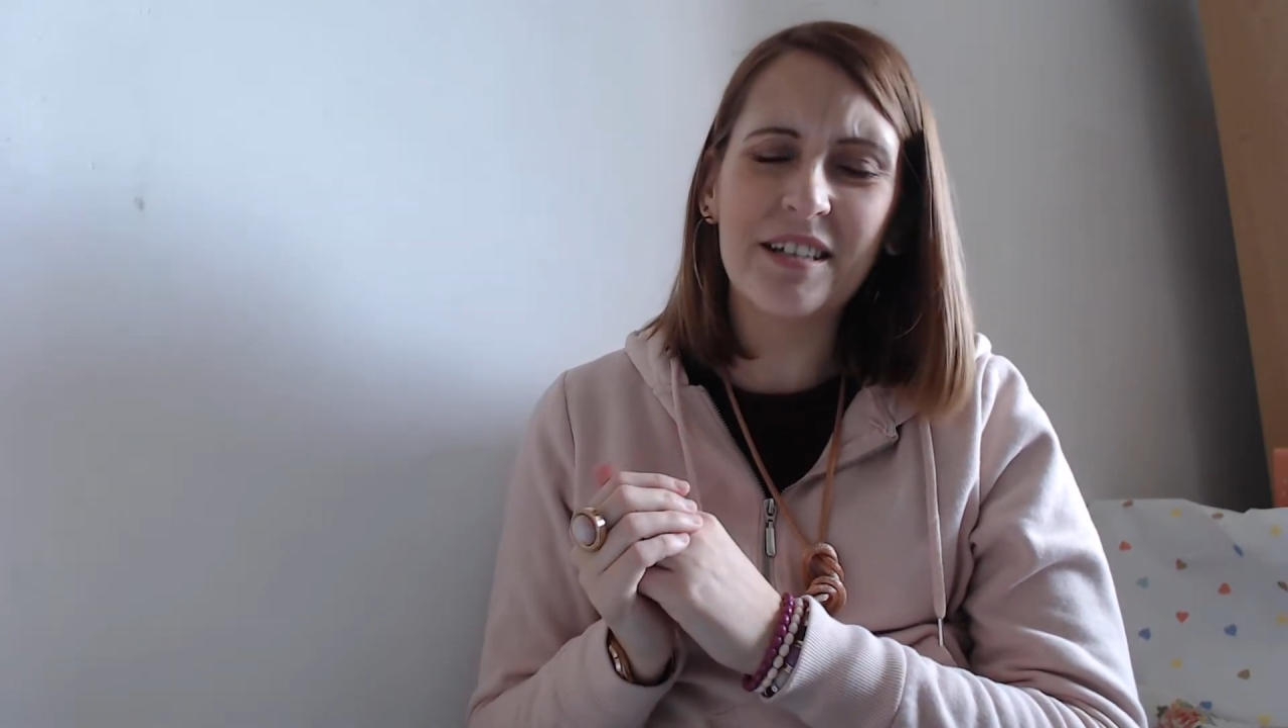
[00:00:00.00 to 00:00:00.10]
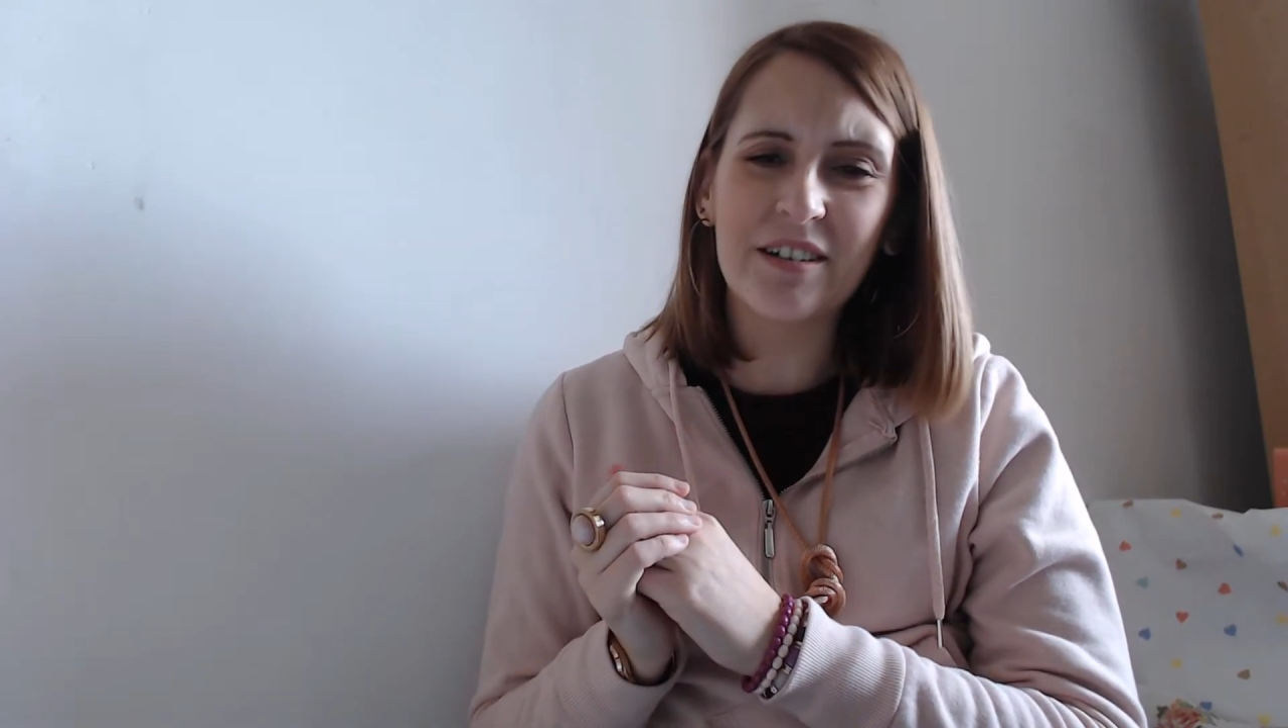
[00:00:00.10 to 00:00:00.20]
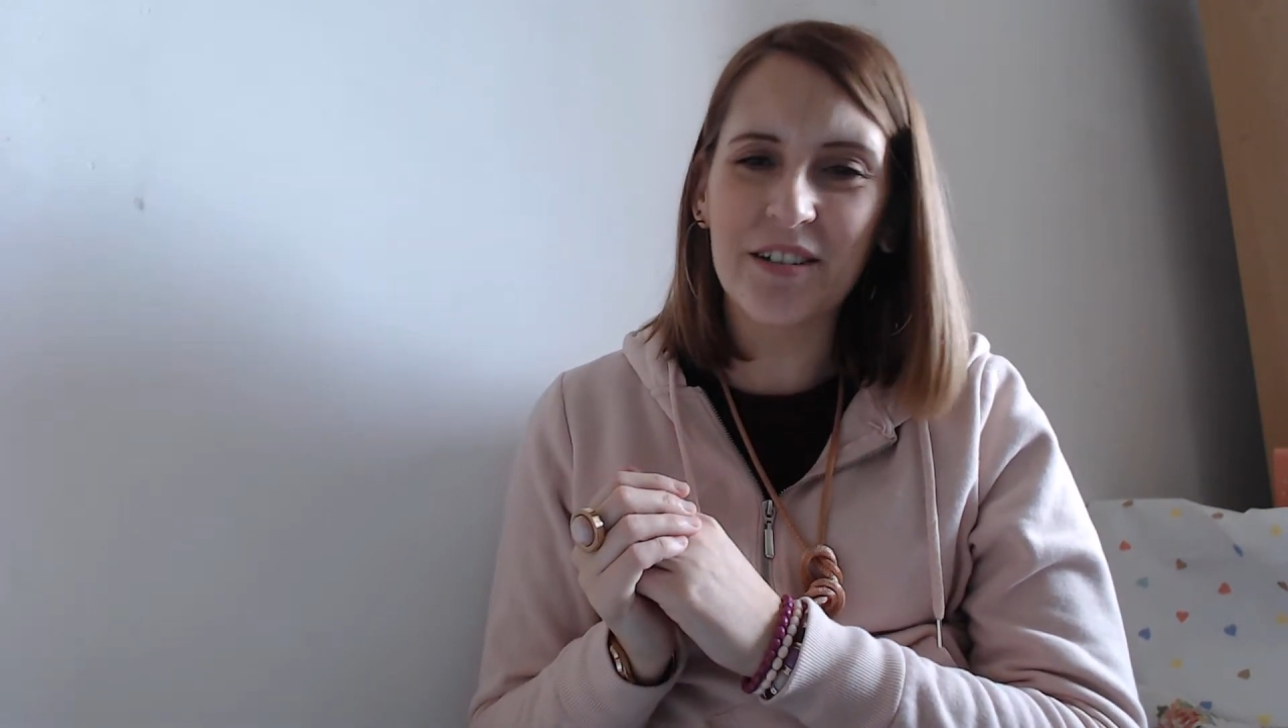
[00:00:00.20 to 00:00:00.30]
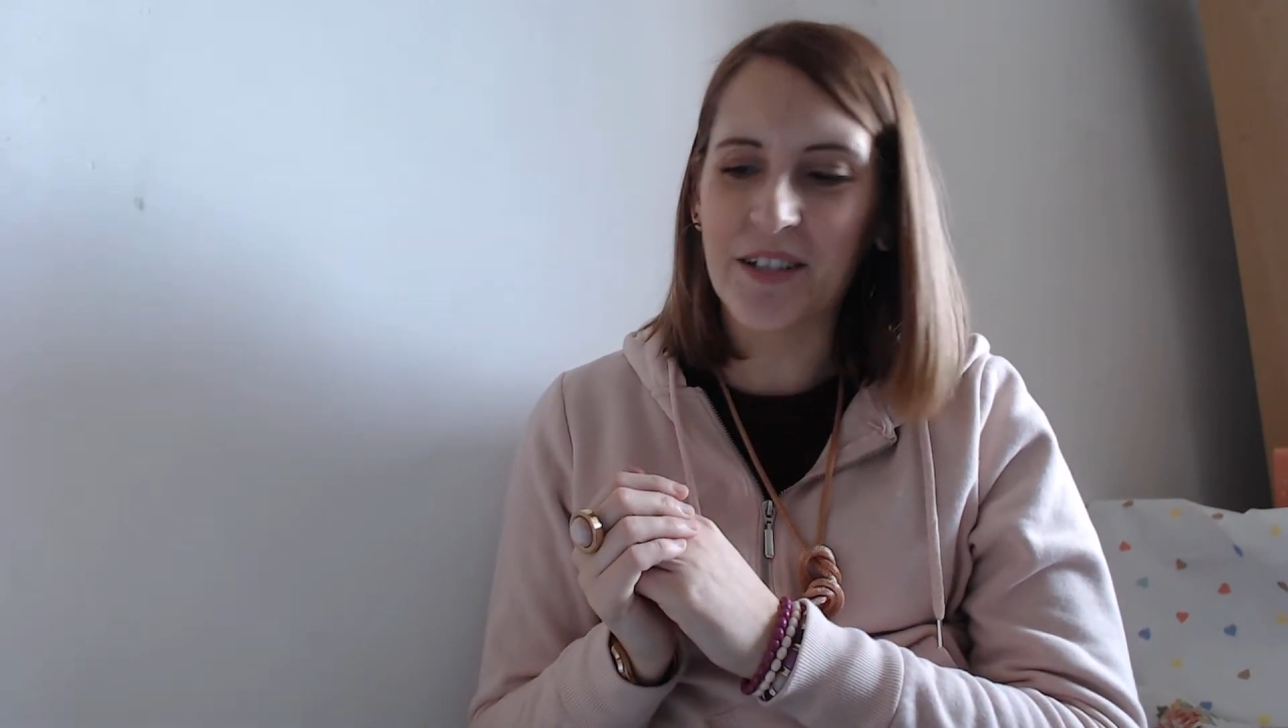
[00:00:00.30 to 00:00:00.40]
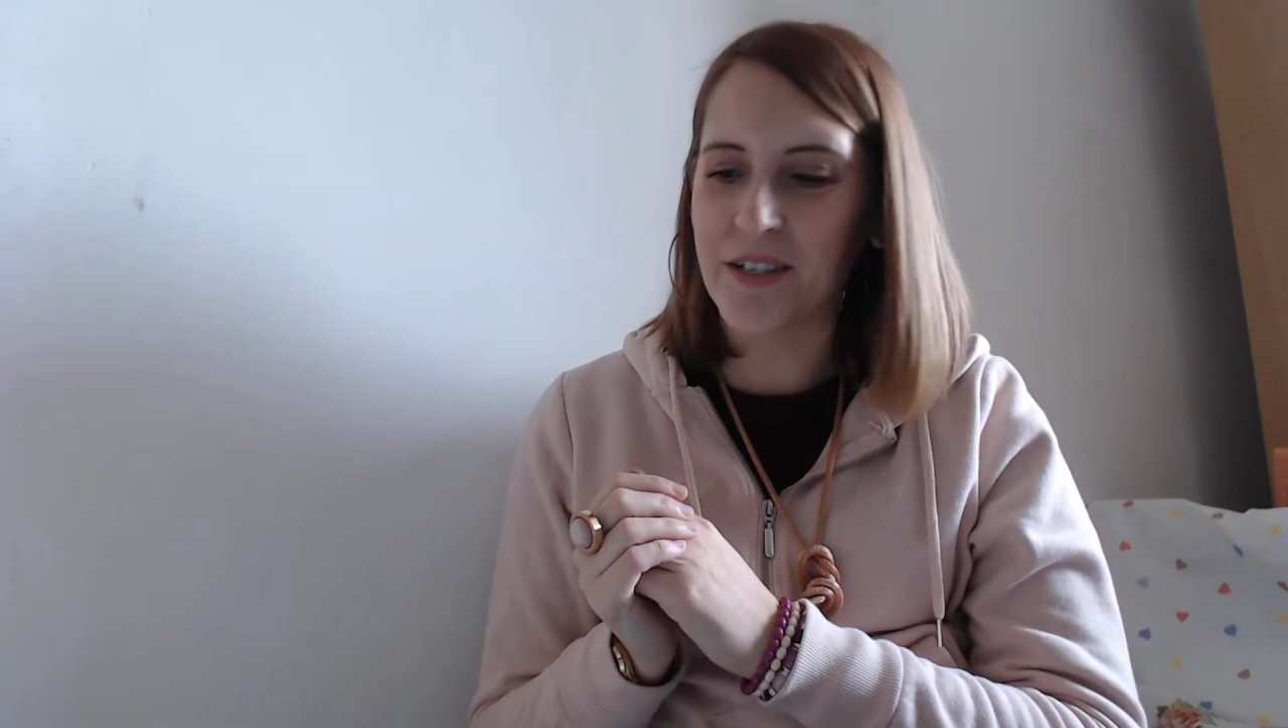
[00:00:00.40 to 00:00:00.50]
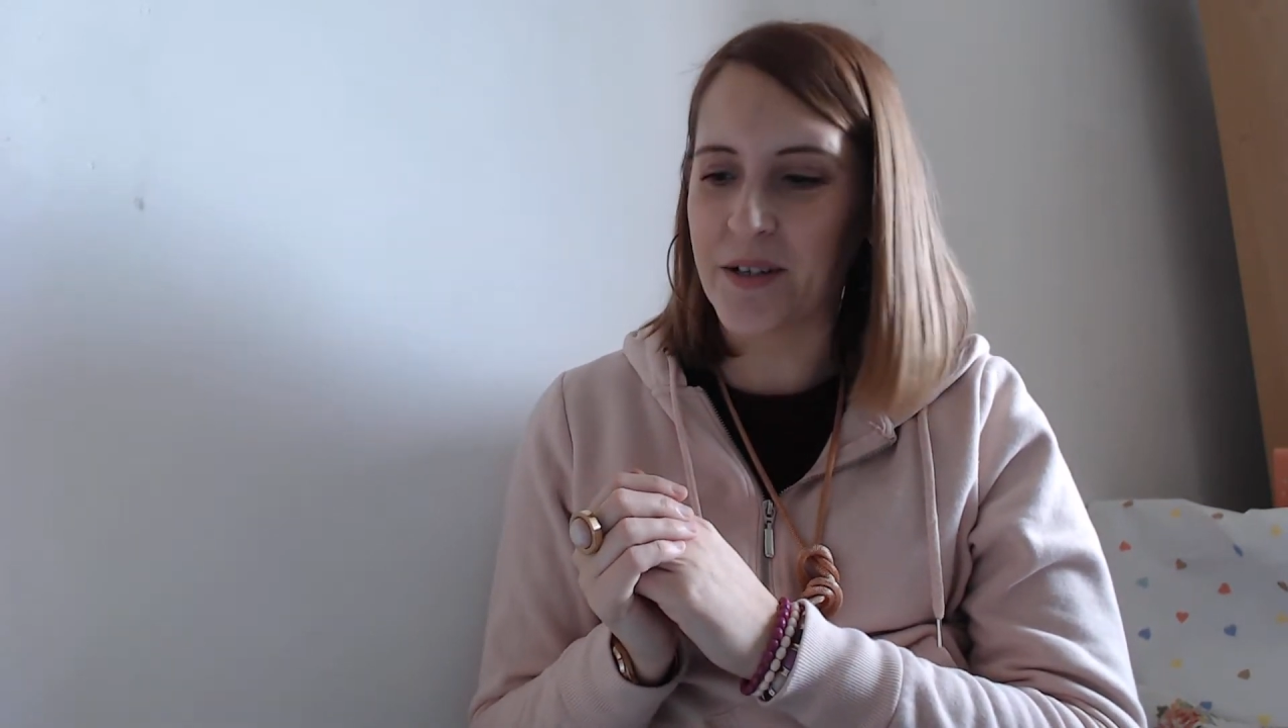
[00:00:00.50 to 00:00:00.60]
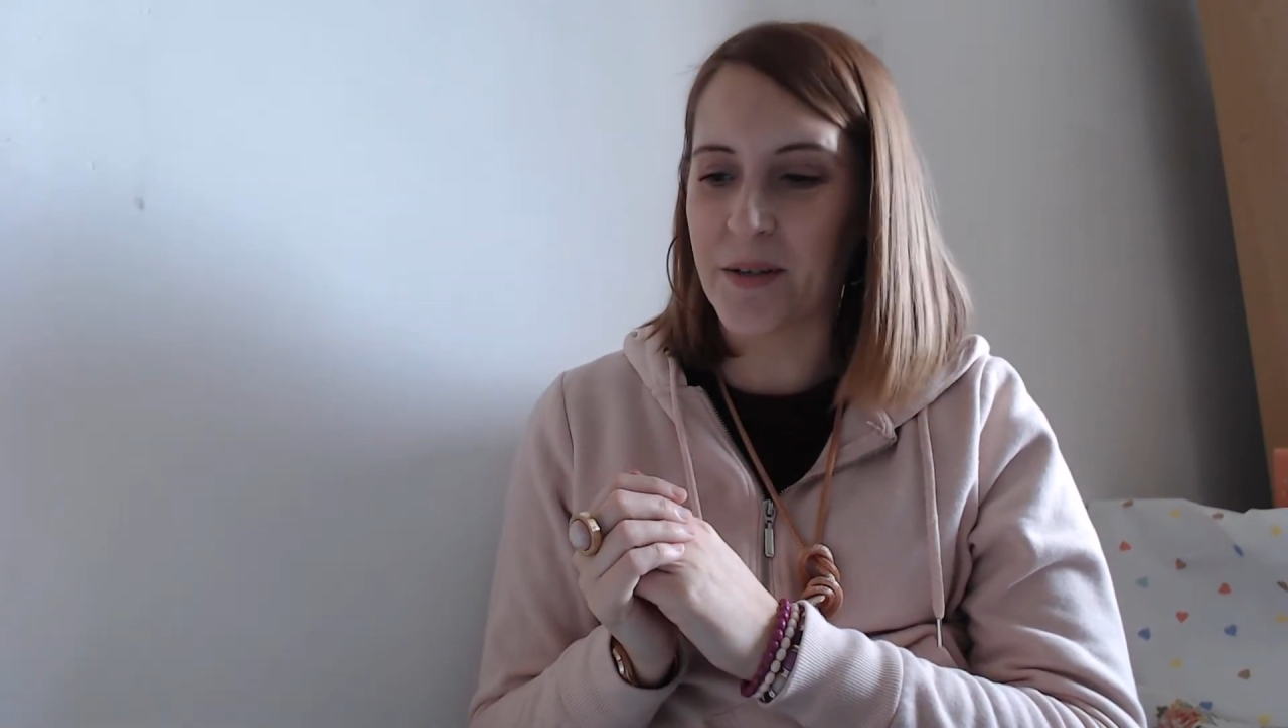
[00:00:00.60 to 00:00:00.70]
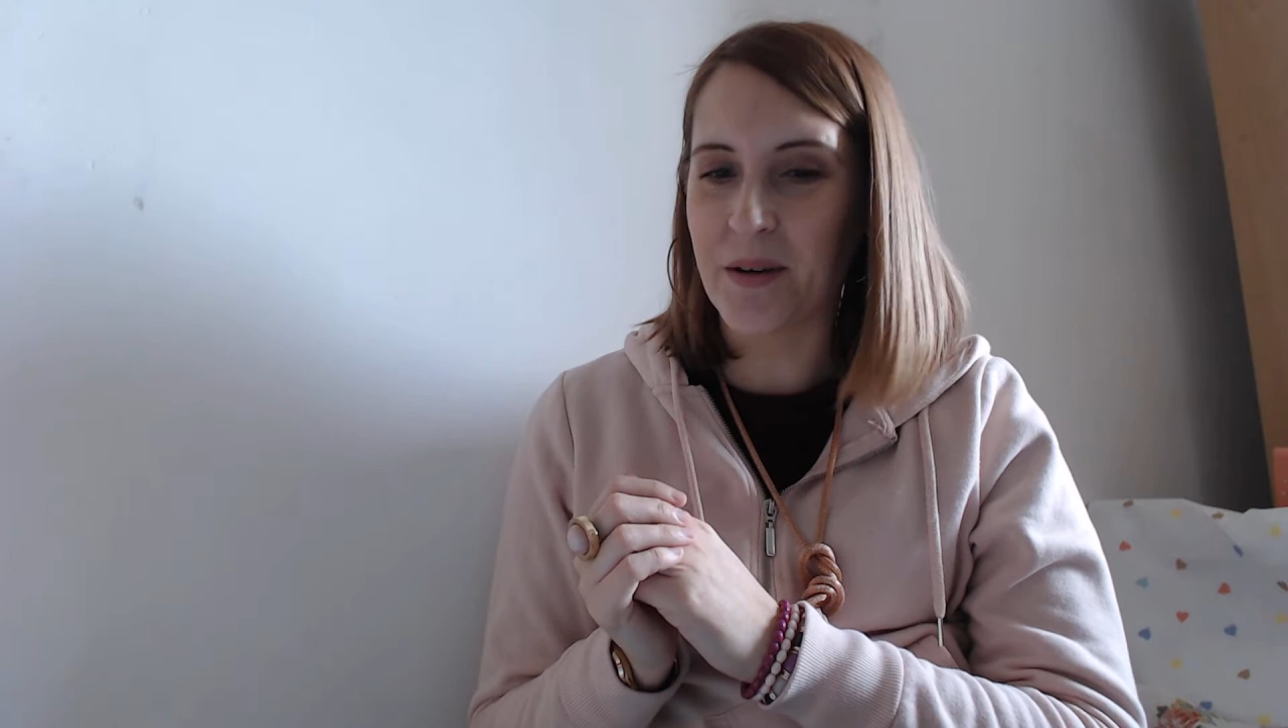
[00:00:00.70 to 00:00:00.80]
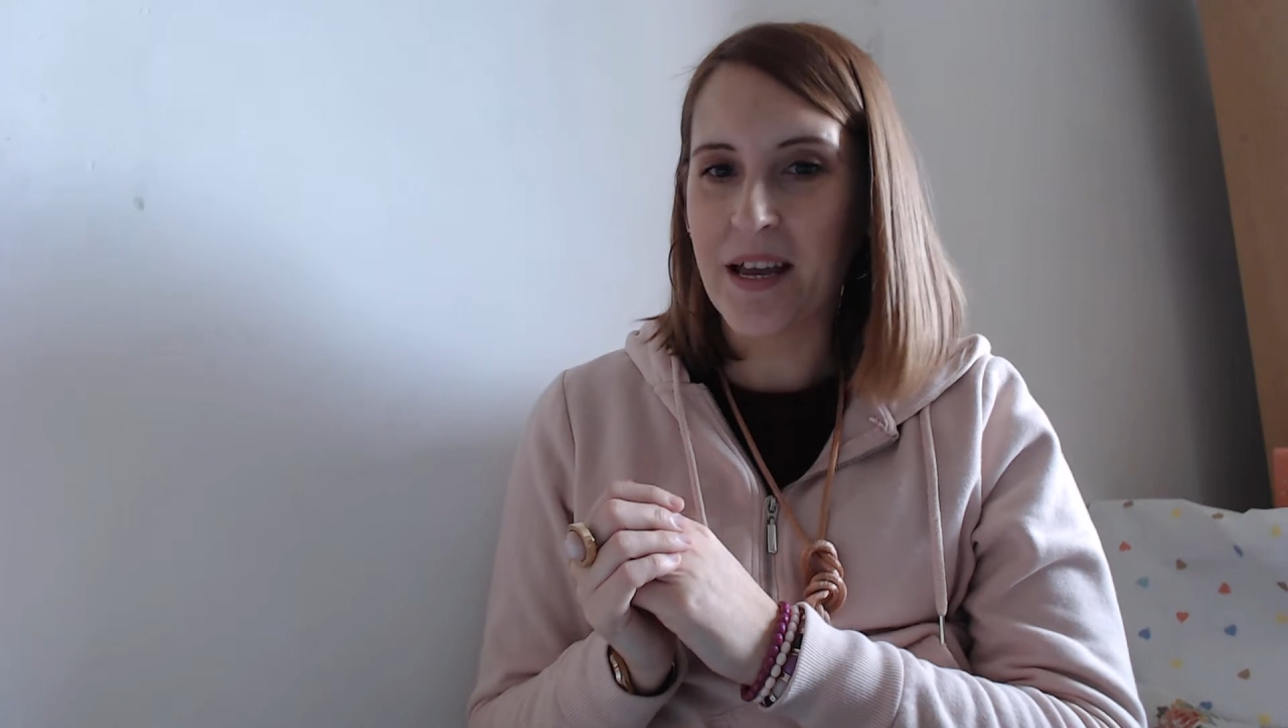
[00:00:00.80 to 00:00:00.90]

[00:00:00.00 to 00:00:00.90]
years ago,